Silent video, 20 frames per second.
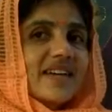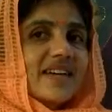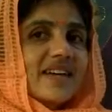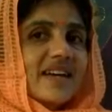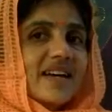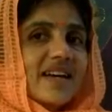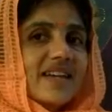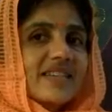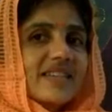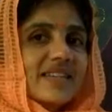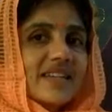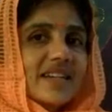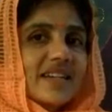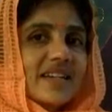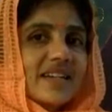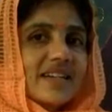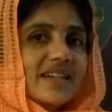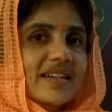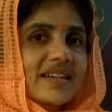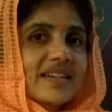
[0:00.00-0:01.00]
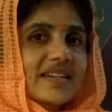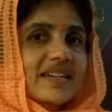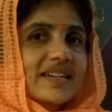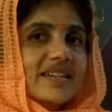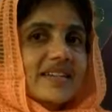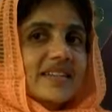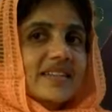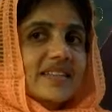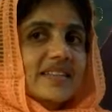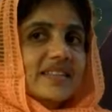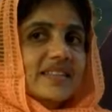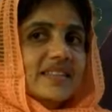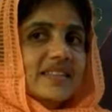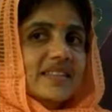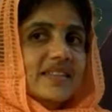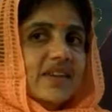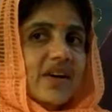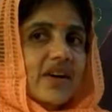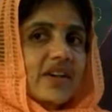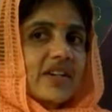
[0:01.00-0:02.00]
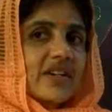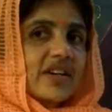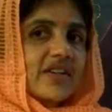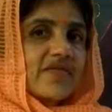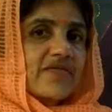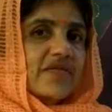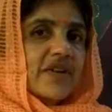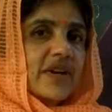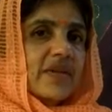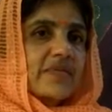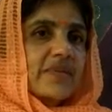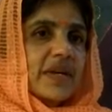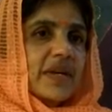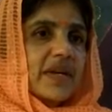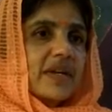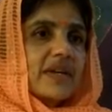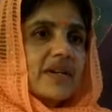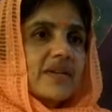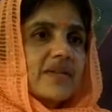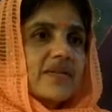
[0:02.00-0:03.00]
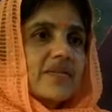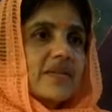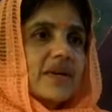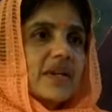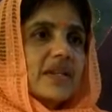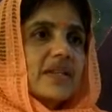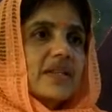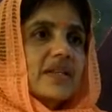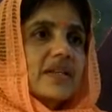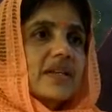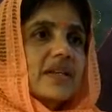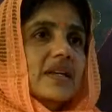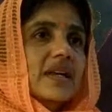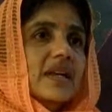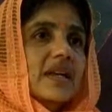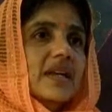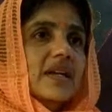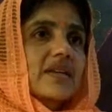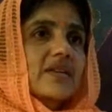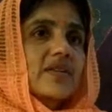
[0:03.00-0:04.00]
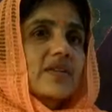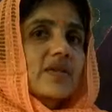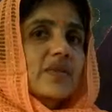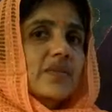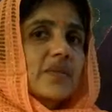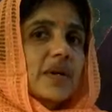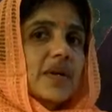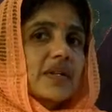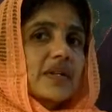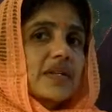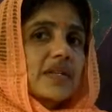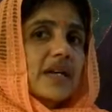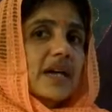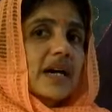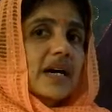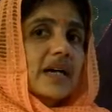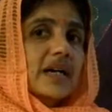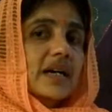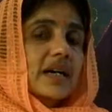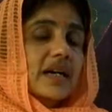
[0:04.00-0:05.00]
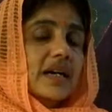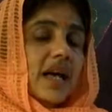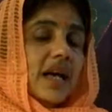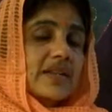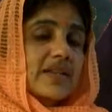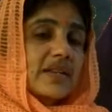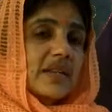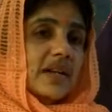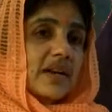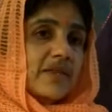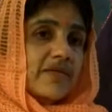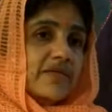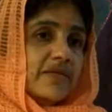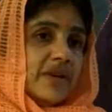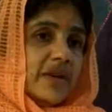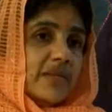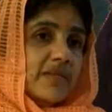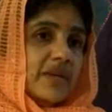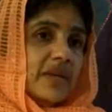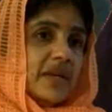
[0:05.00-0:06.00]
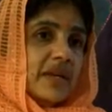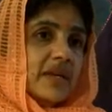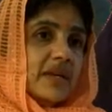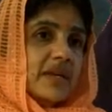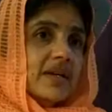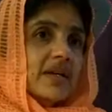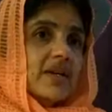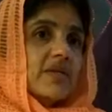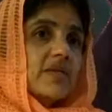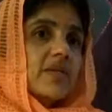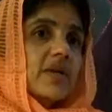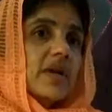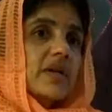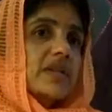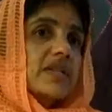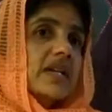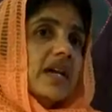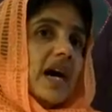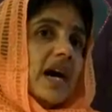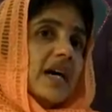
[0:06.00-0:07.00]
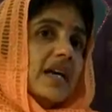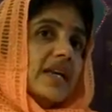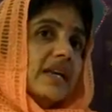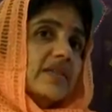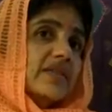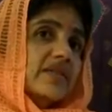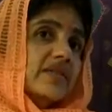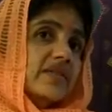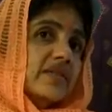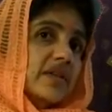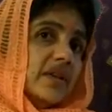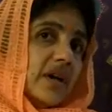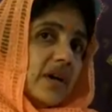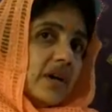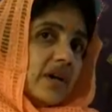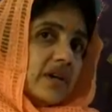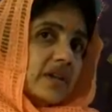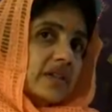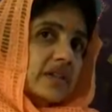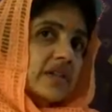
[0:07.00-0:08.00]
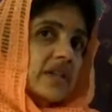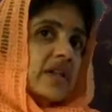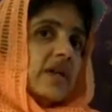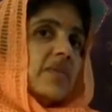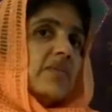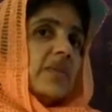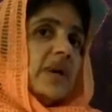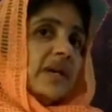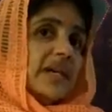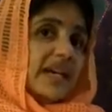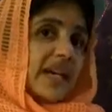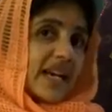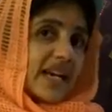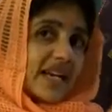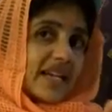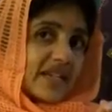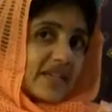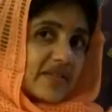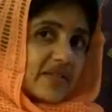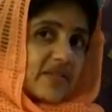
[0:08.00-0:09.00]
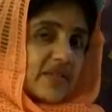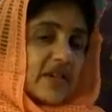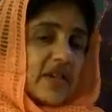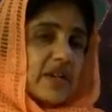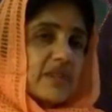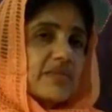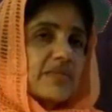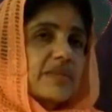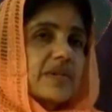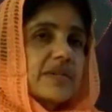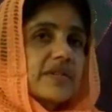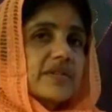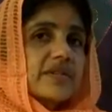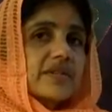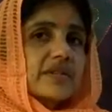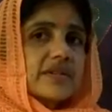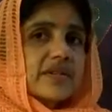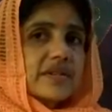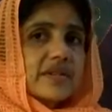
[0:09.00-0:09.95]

As in not affirming what, uh, you know, what the, uh, as in affirming what the I is not by negative statements